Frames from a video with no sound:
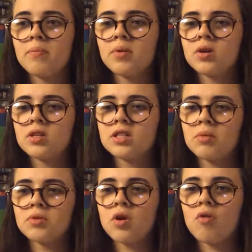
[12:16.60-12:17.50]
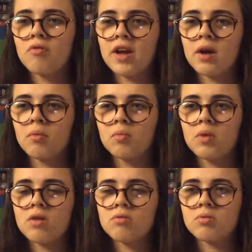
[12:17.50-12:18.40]
because there was the whole thing
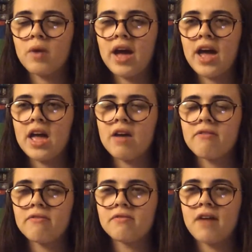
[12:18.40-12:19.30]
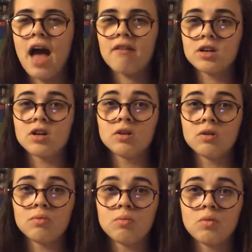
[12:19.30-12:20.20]
where if
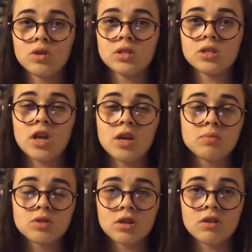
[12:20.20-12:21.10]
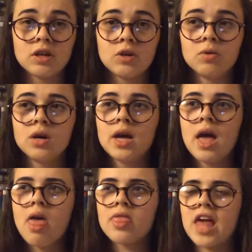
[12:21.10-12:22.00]
Ariana was an Obscurial,
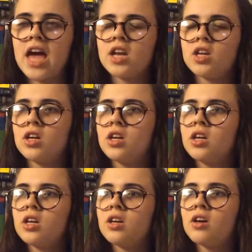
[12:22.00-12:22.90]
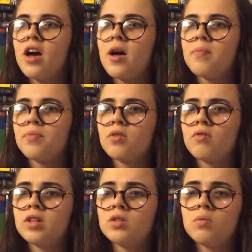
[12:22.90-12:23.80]
then
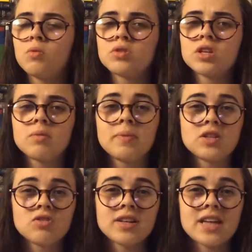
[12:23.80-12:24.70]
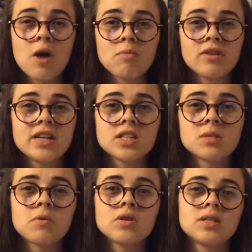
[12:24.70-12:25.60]
Grindelwald could have been trying to help
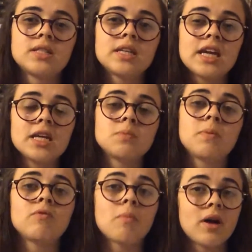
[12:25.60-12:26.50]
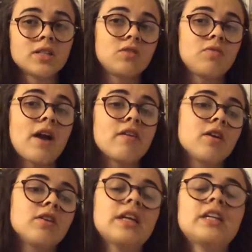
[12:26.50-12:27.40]
Credence because he's been reminded of
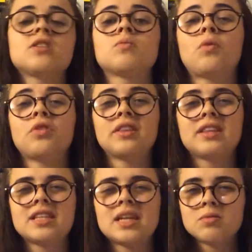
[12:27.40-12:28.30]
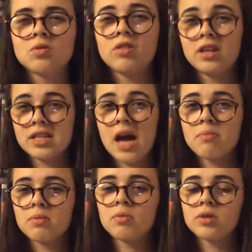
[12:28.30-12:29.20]
Ariana and he doesn't want the same sort of thing to
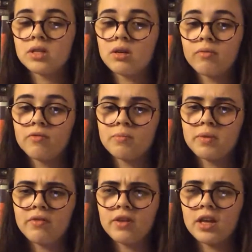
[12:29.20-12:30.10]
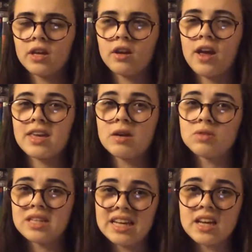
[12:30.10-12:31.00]
happen because he could be feeling like
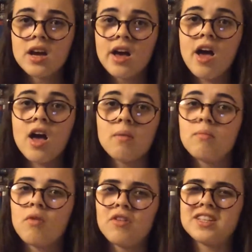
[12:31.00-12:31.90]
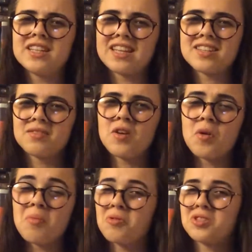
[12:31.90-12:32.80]
guilty. Obviously that's a
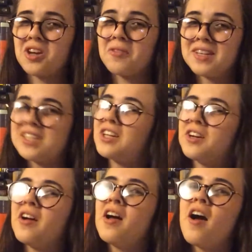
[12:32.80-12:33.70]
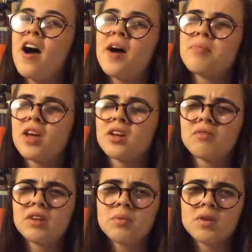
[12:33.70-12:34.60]
lot more to go into, and I
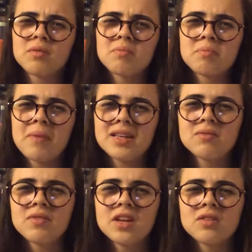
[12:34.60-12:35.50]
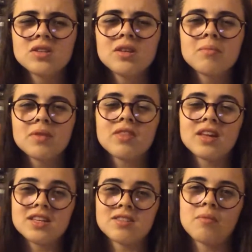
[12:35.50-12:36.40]
really want to make some videos on them, but the
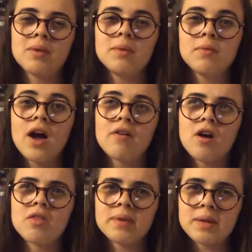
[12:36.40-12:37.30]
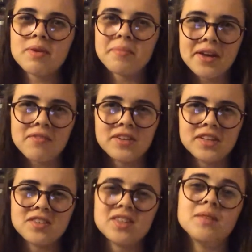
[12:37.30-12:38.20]
thing is like other people are making
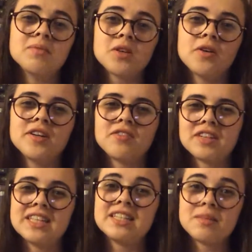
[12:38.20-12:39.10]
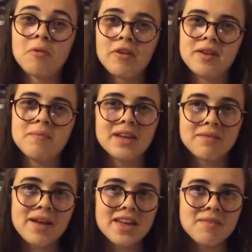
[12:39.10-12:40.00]
videos on them, so I don't really see the point in
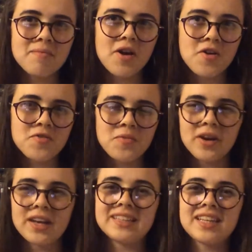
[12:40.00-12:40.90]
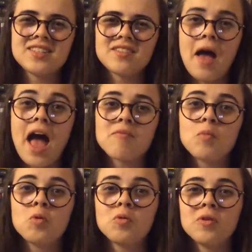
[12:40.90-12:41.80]
me making my own one unless I have
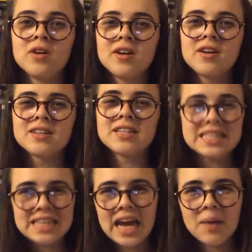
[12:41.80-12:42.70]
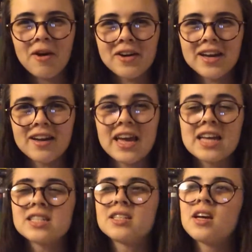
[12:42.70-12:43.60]
more to say about it, I
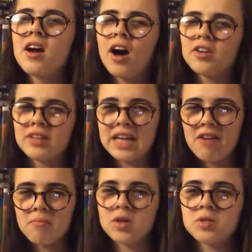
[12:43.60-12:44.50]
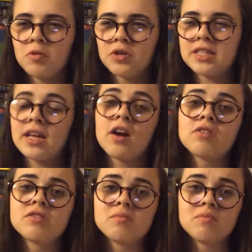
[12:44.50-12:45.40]
guess. I don't really have much more to say
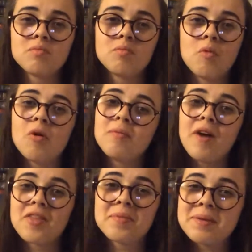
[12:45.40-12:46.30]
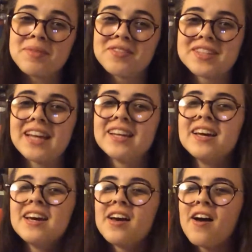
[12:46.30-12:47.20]
other than what other people have said,
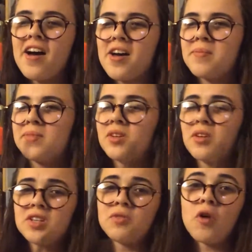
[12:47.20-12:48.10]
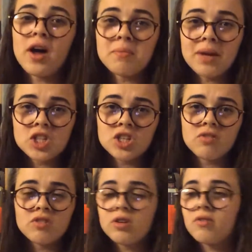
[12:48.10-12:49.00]
so I just thought I'd mention
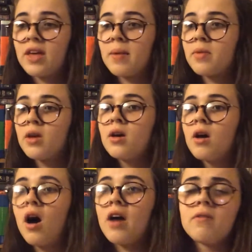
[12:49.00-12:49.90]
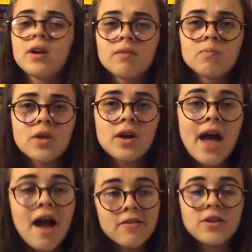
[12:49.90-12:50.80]
a few of them. I think
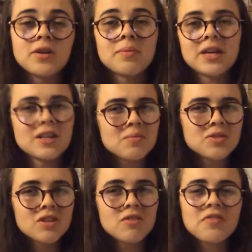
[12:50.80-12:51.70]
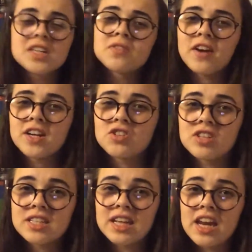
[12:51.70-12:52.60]
the Ariana being an Obscure thing is very
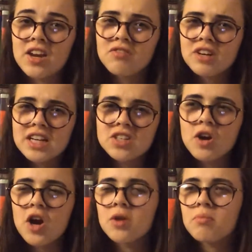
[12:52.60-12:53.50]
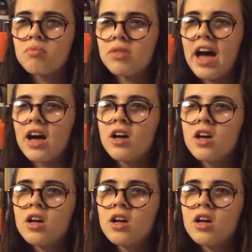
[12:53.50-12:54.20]
interesting, and I really do hope that